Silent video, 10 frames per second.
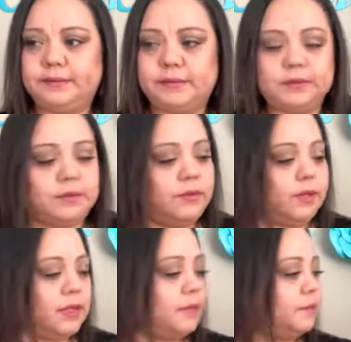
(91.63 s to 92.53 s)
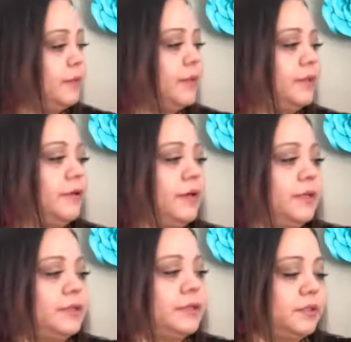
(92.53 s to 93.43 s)
So then I'm going to go ahead
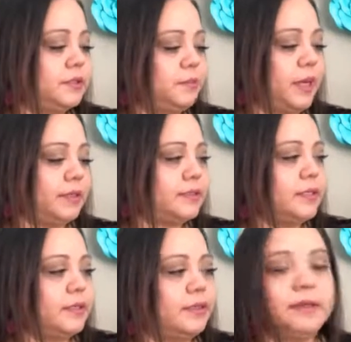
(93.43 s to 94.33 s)
and just paint it.